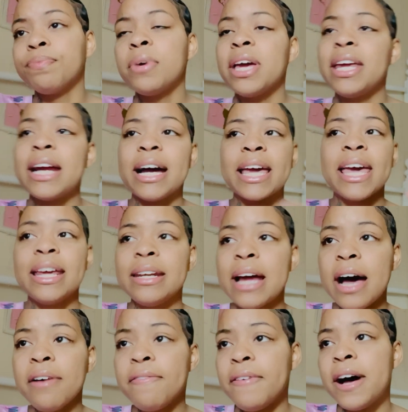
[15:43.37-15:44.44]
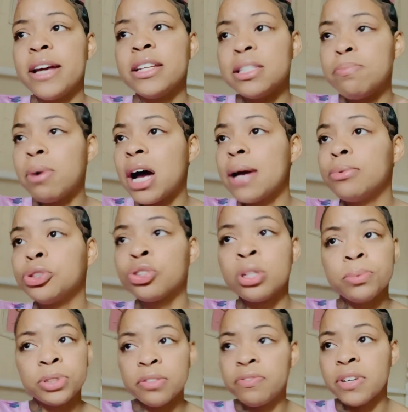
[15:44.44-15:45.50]
And I cannot find this Bible
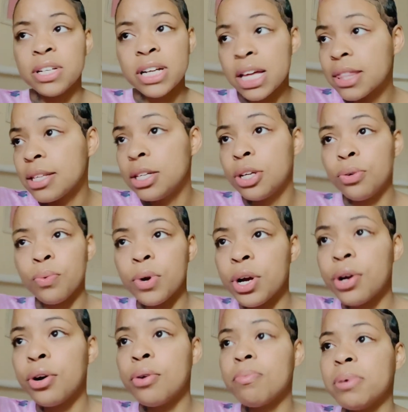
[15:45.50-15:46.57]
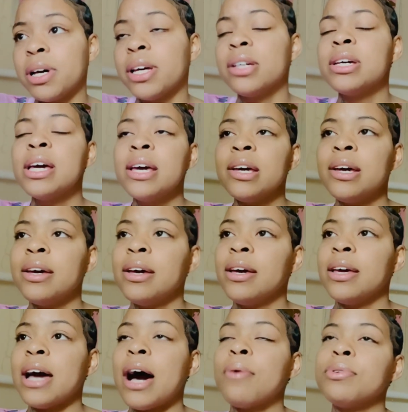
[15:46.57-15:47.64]
scripture for nothing in the world. But
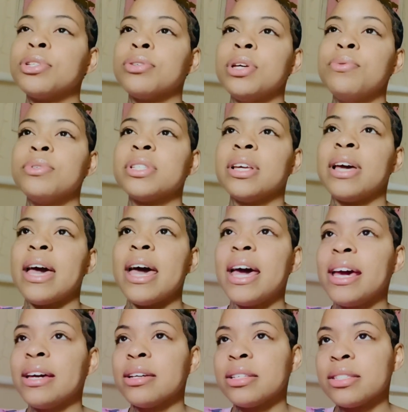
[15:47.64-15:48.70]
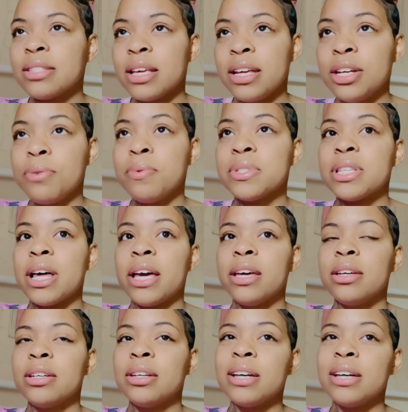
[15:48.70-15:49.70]
it was in Acts, and it was like,